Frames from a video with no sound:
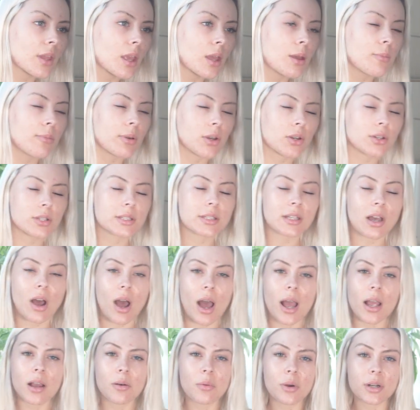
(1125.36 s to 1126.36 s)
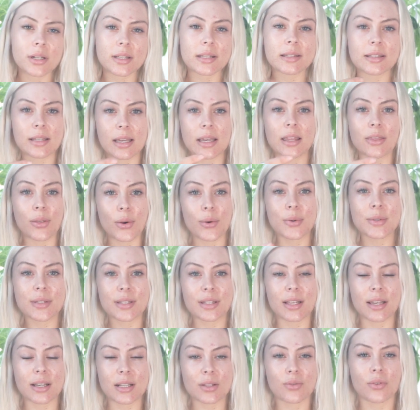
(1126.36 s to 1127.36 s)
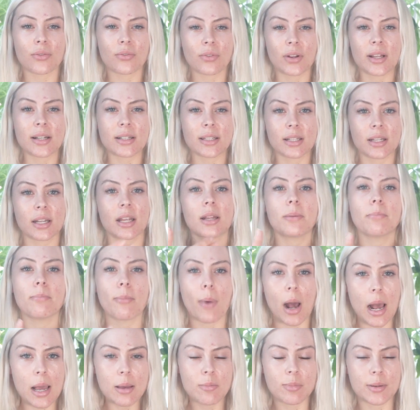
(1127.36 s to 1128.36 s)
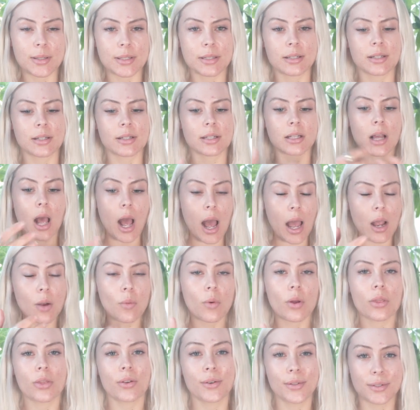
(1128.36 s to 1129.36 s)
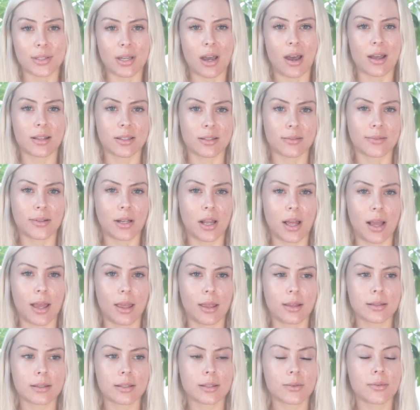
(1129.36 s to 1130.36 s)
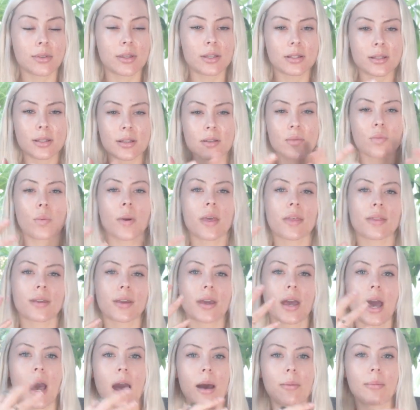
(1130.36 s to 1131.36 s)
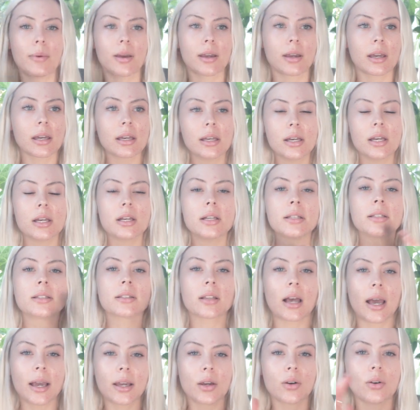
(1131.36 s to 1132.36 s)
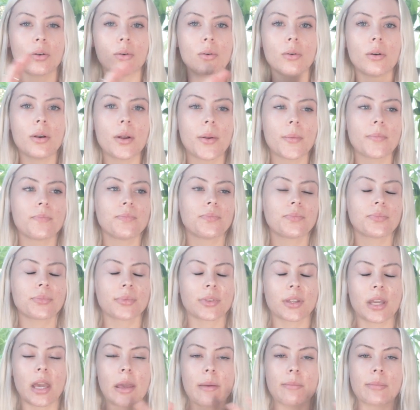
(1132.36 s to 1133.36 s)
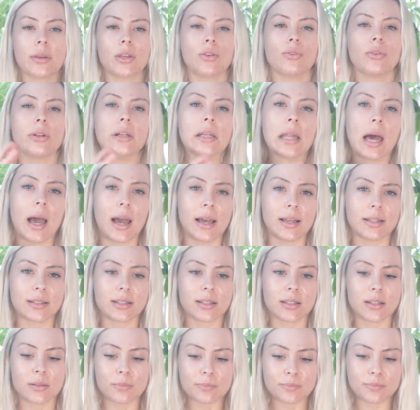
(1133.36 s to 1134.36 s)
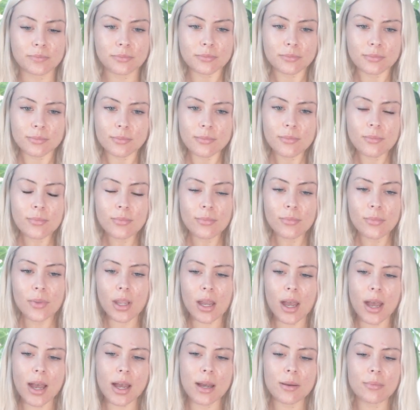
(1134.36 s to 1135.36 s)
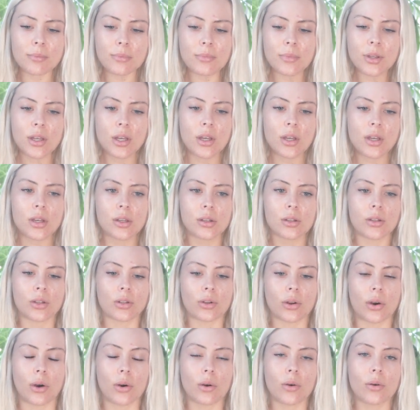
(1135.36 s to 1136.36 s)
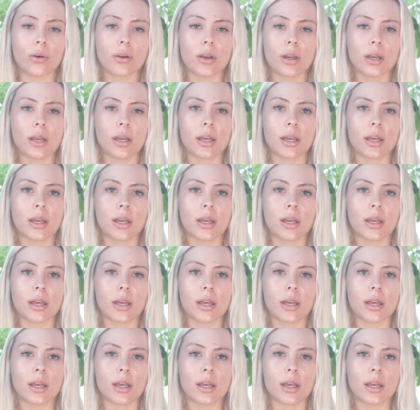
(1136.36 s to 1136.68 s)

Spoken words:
because I want to see those things reflected in my business. I want those kinds of clients. So this is where the karmic cycle can be utilized. You know,